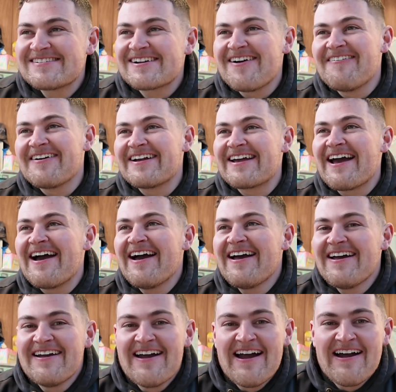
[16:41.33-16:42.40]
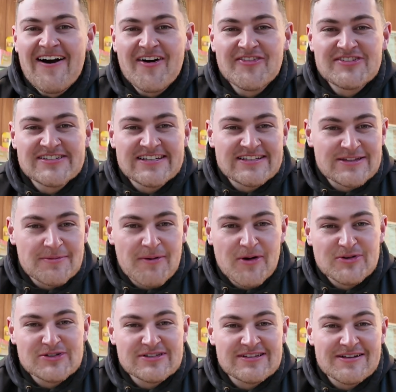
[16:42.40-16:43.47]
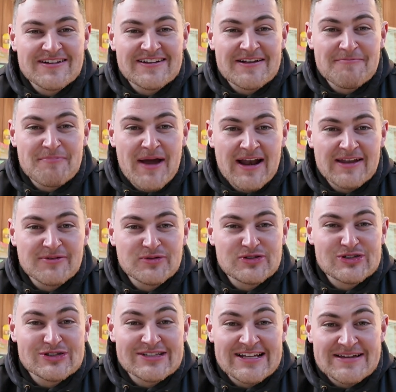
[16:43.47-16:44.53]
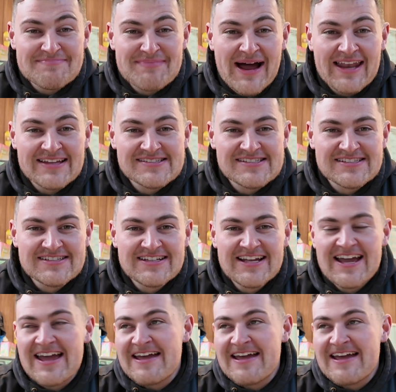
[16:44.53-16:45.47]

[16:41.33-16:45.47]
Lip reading: go and get, obviously the motor, the impeller would just need balancing.